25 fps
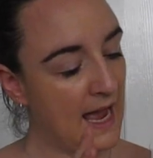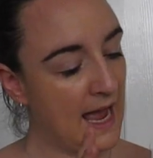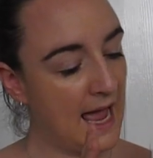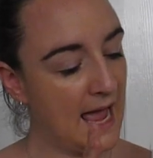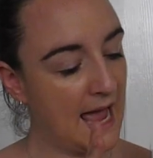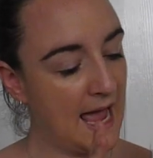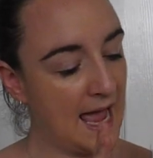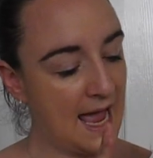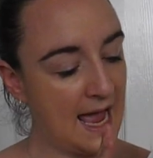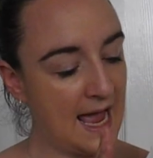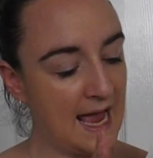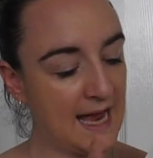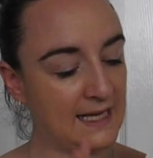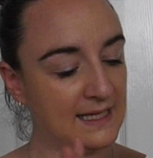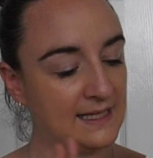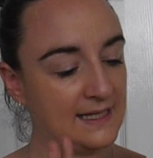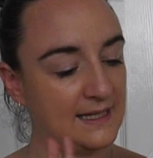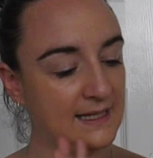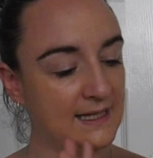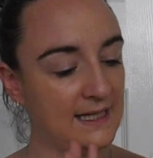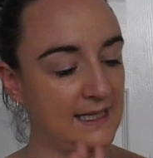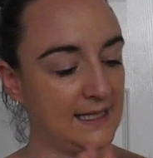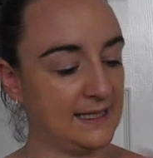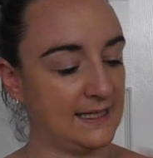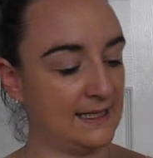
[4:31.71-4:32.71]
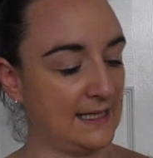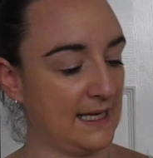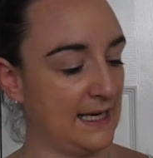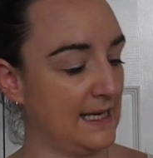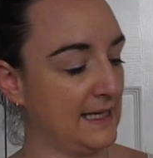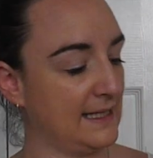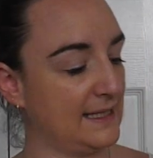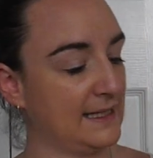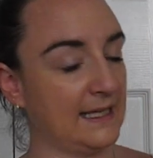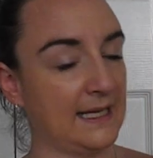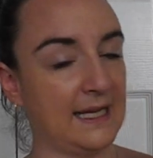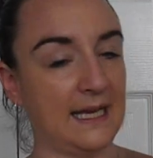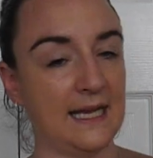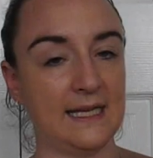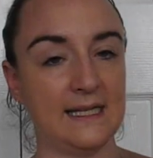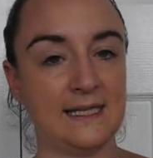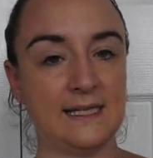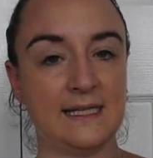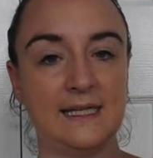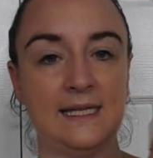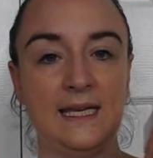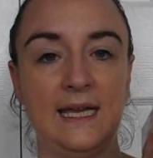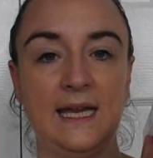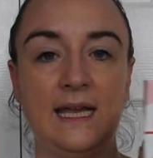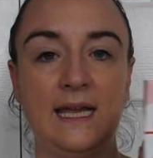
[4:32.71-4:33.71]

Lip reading: And this is the kitten